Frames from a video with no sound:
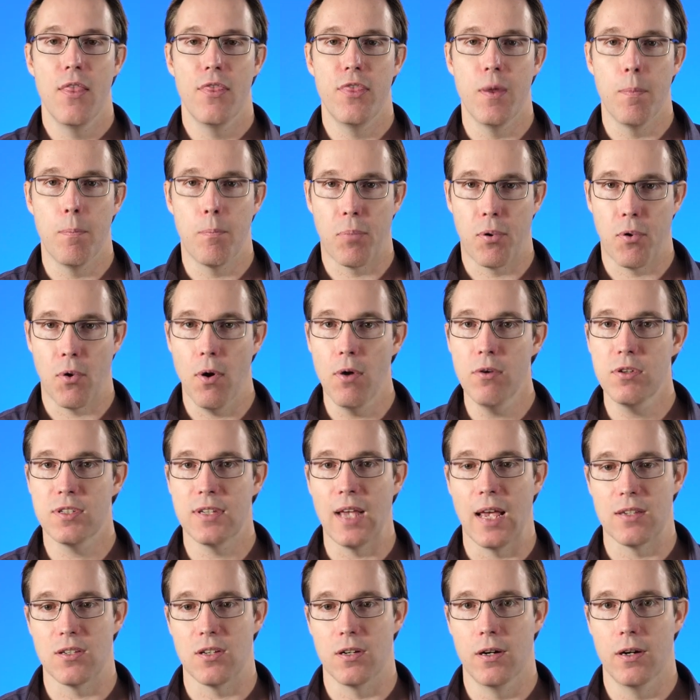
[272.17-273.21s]
The
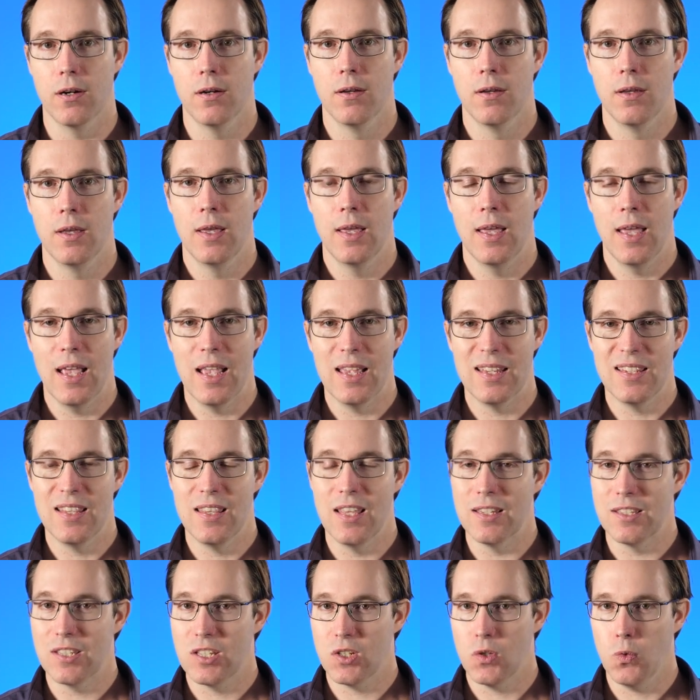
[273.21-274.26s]
processor is
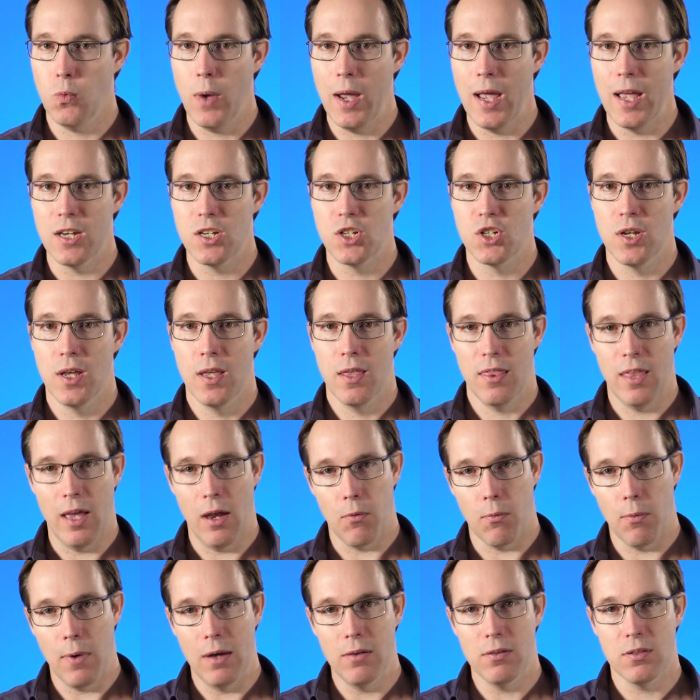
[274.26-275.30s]
the switch
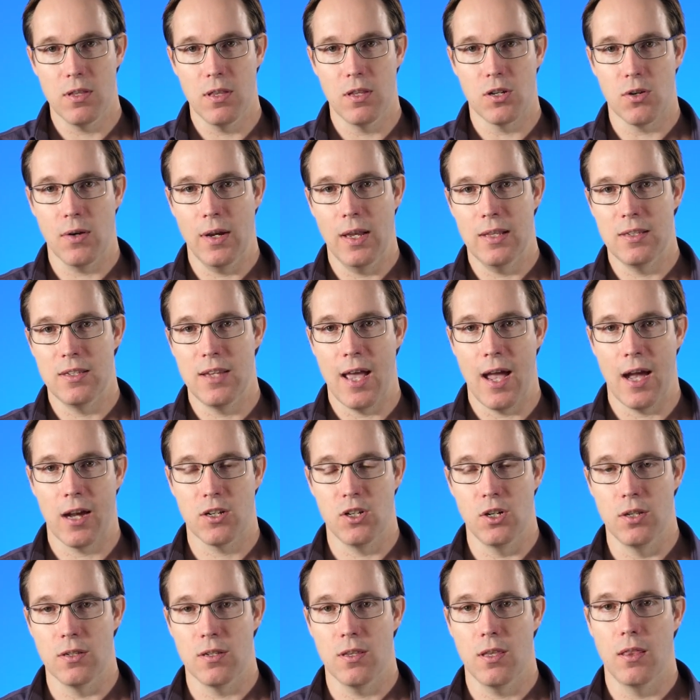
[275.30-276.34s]
that routes the
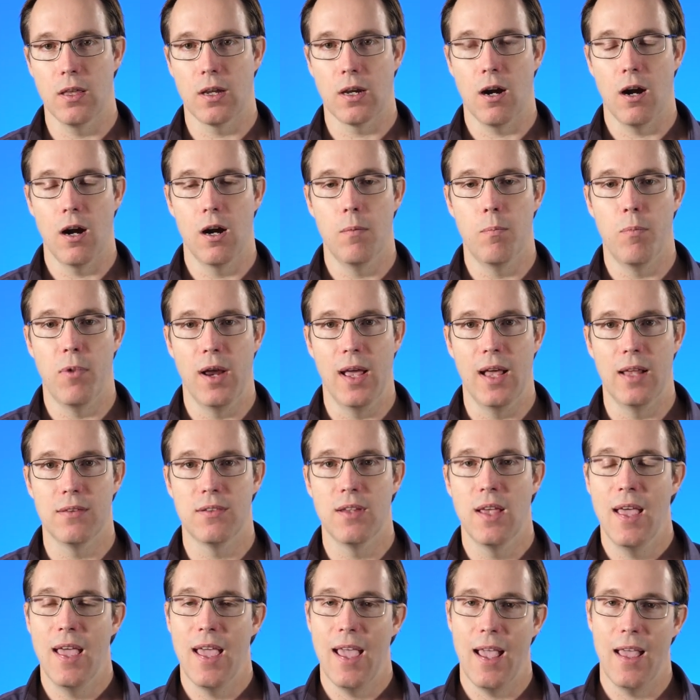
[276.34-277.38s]
transactions to the card
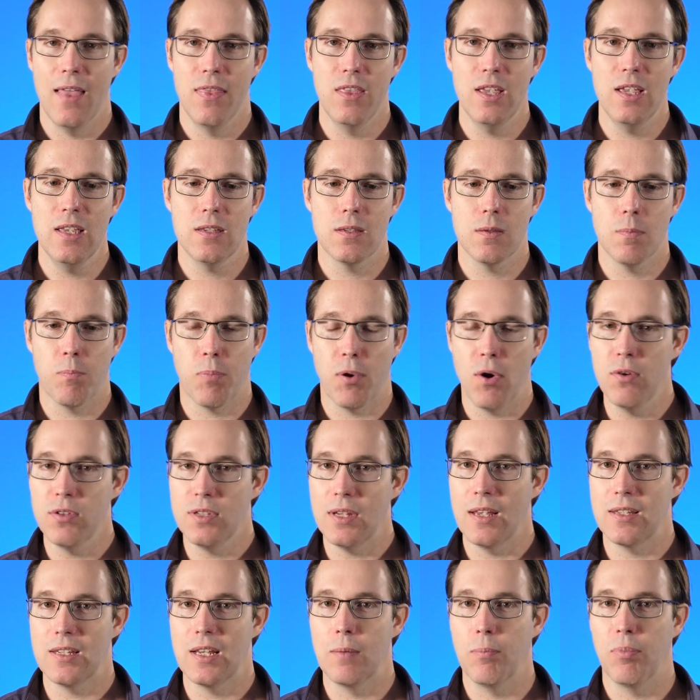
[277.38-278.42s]
brands. And these
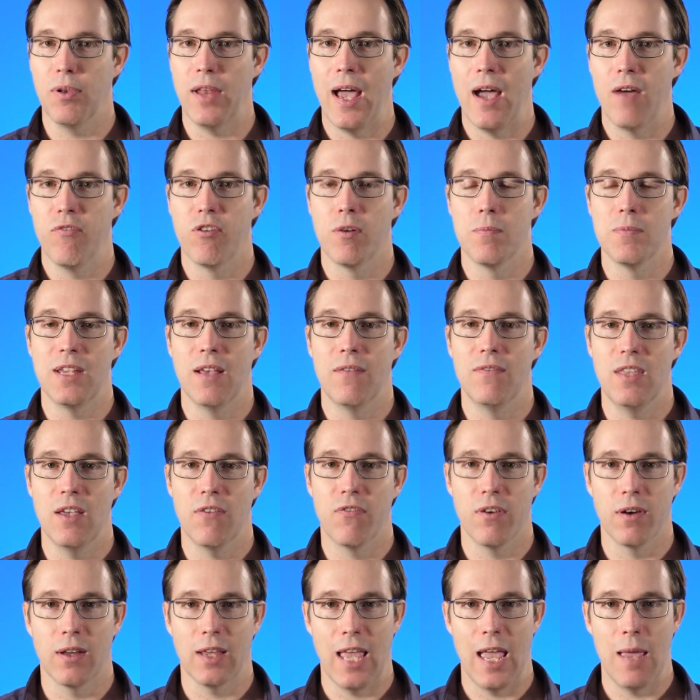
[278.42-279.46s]
processing platforms have
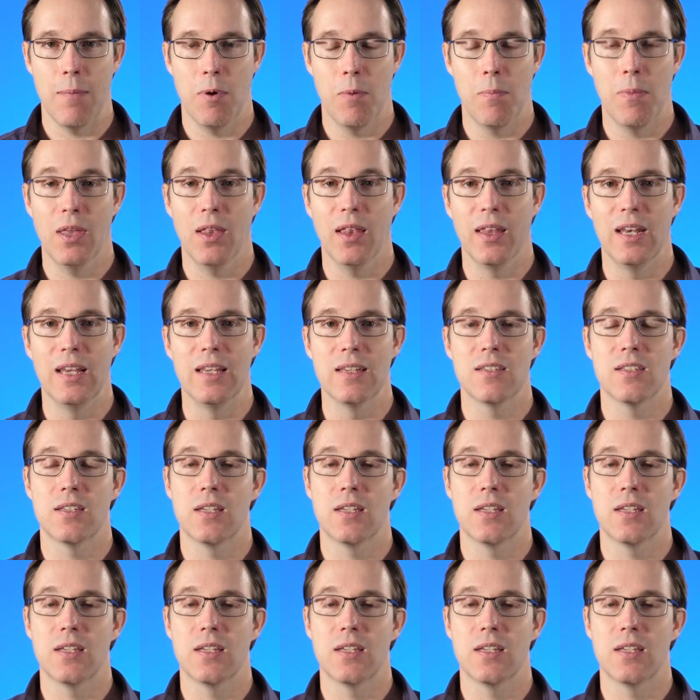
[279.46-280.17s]
different capabilities.